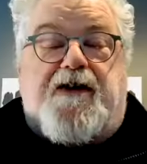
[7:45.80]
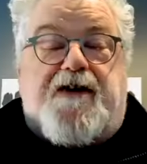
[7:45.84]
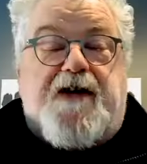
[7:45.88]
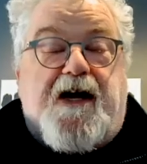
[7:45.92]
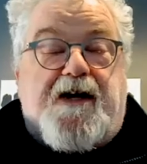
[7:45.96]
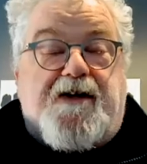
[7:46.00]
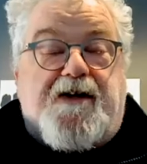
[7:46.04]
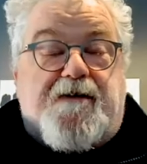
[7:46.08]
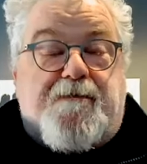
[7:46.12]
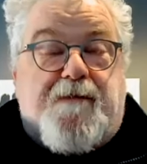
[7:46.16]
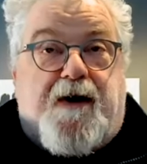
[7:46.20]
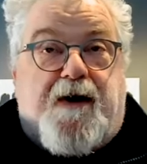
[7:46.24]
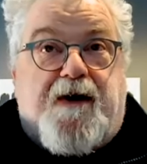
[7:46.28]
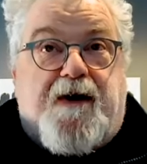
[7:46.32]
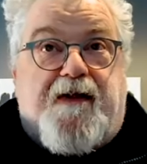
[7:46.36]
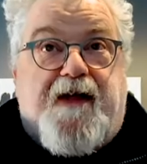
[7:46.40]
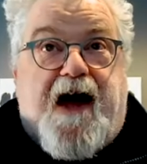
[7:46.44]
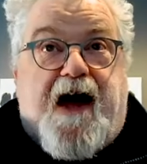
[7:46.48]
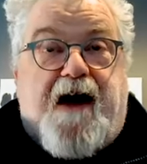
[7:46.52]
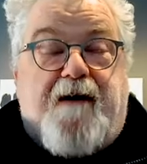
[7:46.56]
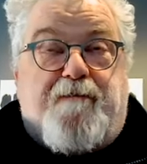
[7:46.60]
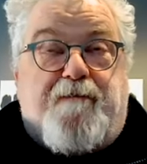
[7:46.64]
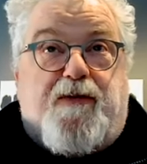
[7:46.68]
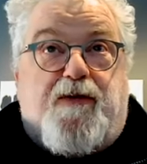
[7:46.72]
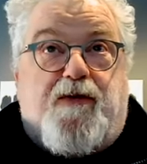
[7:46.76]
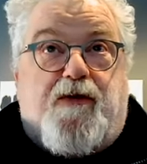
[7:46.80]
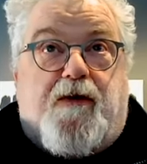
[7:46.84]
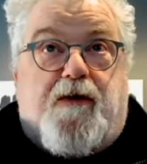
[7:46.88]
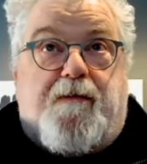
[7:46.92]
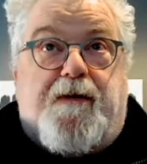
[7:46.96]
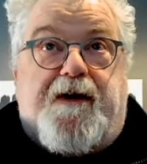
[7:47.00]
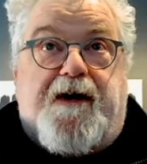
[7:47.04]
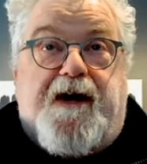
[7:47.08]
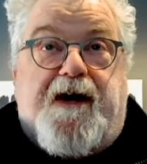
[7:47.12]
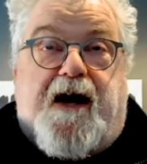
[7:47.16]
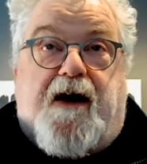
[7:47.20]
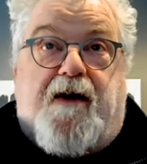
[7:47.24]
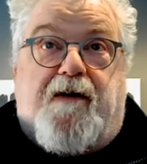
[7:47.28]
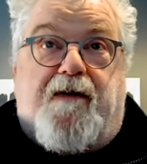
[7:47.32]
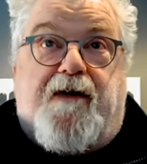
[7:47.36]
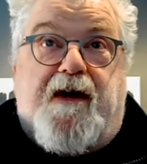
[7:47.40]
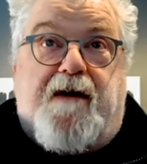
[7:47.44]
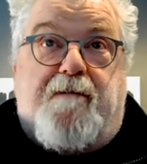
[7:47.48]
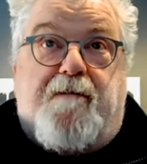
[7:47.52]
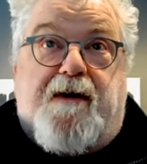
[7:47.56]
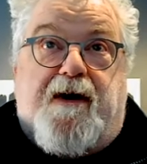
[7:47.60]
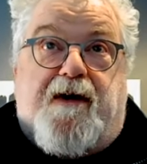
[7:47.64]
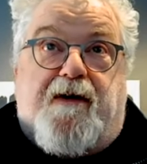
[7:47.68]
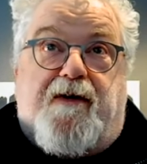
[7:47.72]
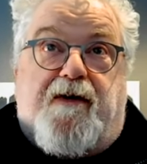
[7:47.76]
takes them out of that pool, but now they
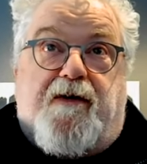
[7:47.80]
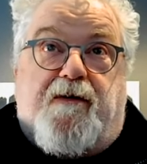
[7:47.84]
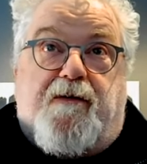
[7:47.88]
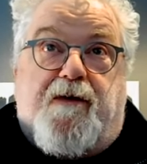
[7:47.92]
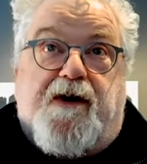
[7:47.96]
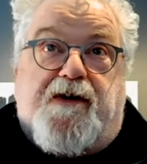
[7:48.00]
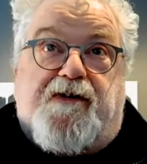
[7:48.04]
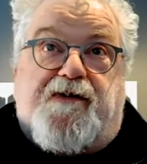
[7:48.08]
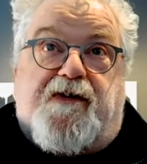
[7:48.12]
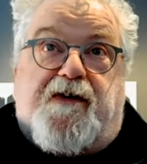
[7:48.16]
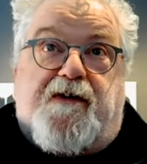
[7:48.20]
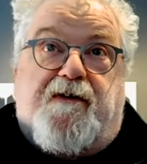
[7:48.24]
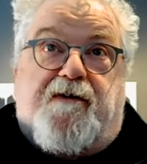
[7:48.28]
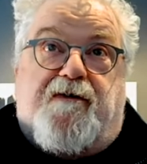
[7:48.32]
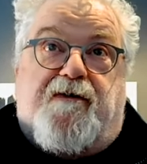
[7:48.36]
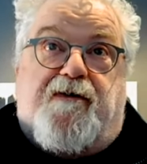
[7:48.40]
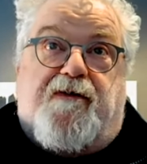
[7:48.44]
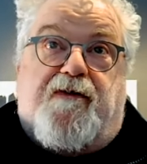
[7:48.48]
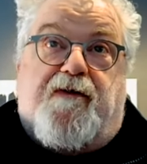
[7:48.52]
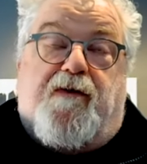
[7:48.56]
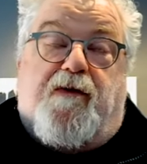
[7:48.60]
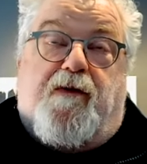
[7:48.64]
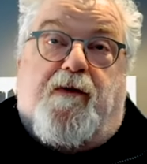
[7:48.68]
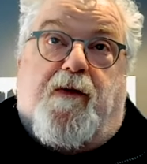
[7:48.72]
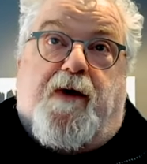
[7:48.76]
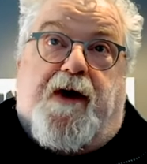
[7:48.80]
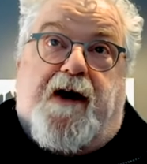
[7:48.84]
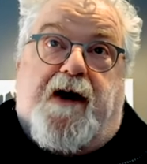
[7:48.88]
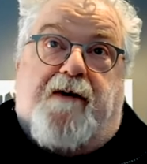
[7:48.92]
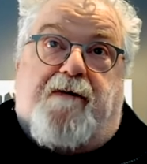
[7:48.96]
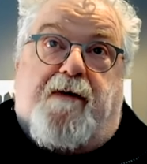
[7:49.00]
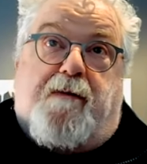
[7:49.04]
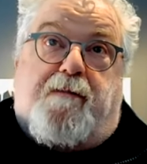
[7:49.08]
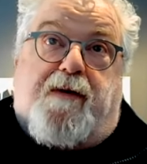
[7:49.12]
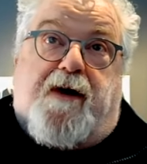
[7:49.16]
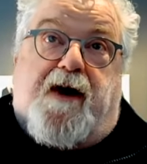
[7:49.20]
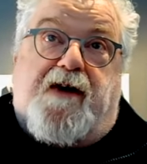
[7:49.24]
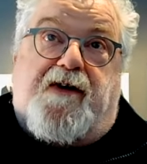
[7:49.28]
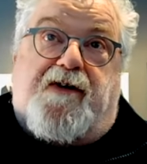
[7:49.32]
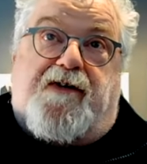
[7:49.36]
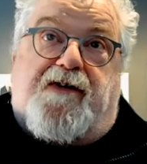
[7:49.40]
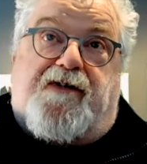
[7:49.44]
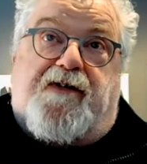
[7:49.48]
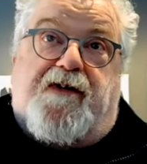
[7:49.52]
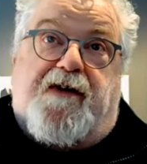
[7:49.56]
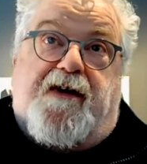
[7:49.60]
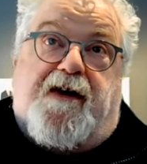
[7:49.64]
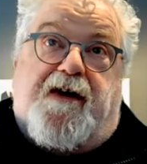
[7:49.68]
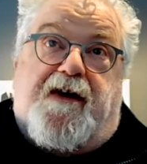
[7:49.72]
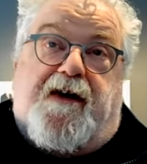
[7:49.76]
bear the risk of whatever
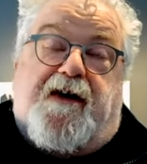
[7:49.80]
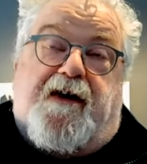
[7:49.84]
price